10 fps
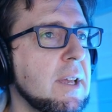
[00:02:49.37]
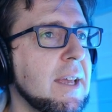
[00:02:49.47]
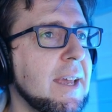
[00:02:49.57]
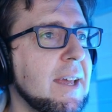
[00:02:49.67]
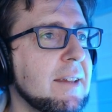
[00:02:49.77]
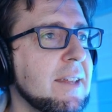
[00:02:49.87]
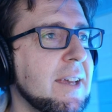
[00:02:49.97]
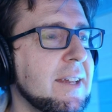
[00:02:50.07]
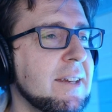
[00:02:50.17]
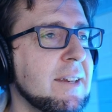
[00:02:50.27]
And
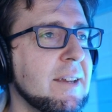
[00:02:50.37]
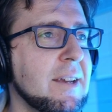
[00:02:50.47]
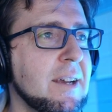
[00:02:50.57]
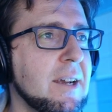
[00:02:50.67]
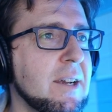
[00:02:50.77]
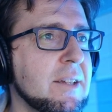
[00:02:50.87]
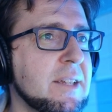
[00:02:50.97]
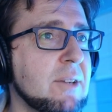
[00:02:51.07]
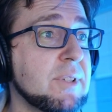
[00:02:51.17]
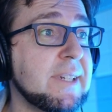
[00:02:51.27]
then
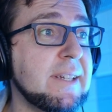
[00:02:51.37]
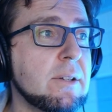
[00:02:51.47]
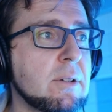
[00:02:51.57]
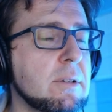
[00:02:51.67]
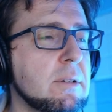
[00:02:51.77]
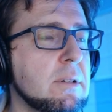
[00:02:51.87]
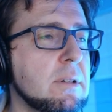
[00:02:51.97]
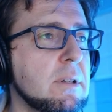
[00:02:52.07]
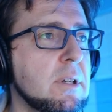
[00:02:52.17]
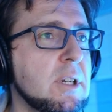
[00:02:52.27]
down here
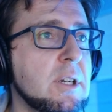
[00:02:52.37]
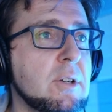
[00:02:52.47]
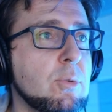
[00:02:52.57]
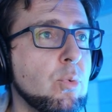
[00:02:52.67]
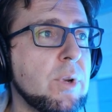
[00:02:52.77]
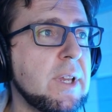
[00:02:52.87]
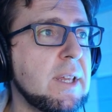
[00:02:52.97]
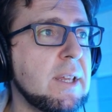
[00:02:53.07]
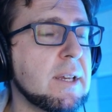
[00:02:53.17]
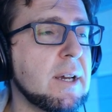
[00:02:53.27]

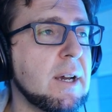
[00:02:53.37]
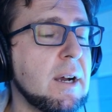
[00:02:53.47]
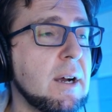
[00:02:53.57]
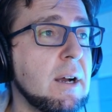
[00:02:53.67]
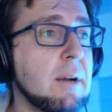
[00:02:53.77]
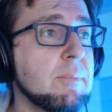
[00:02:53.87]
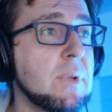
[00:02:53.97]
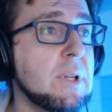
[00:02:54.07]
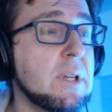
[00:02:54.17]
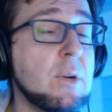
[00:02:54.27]
we
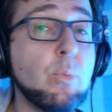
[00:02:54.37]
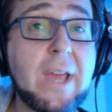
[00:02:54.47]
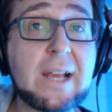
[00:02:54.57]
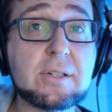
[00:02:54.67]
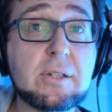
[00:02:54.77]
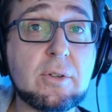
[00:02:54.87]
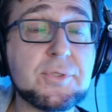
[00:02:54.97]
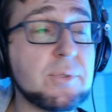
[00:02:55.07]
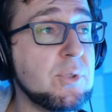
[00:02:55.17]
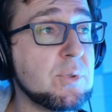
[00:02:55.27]
actually
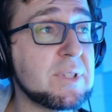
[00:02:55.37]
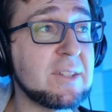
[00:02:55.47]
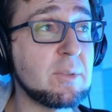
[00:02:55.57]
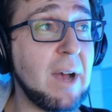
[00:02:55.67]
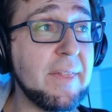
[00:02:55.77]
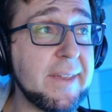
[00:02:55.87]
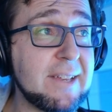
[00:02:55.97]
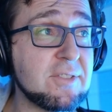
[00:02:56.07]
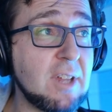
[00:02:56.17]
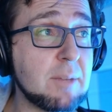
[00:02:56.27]
also used some other
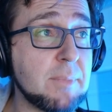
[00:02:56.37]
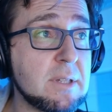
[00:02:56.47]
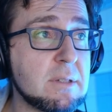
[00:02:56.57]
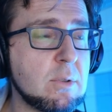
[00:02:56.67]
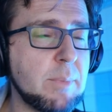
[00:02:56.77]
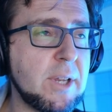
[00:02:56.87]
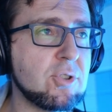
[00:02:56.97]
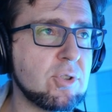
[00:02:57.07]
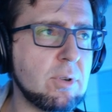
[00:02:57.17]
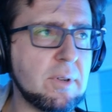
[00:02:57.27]
if statements to make
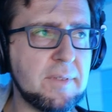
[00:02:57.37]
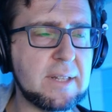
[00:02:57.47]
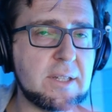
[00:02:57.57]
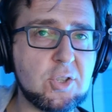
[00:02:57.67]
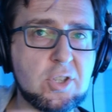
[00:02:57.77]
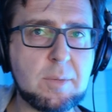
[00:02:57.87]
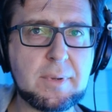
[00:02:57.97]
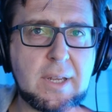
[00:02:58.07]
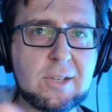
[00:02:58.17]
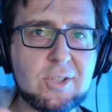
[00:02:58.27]
sure that the ship
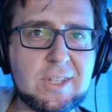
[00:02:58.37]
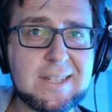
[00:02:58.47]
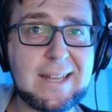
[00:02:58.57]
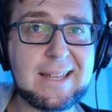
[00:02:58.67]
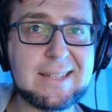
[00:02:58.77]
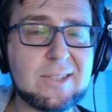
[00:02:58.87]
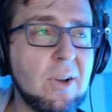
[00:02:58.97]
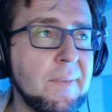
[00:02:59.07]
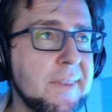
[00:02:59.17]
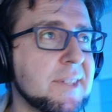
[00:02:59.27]
actually stays
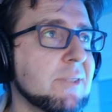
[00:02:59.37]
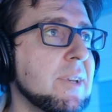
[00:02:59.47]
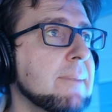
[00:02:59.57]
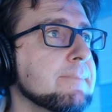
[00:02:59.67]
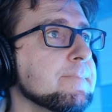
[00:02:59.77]
on the screen.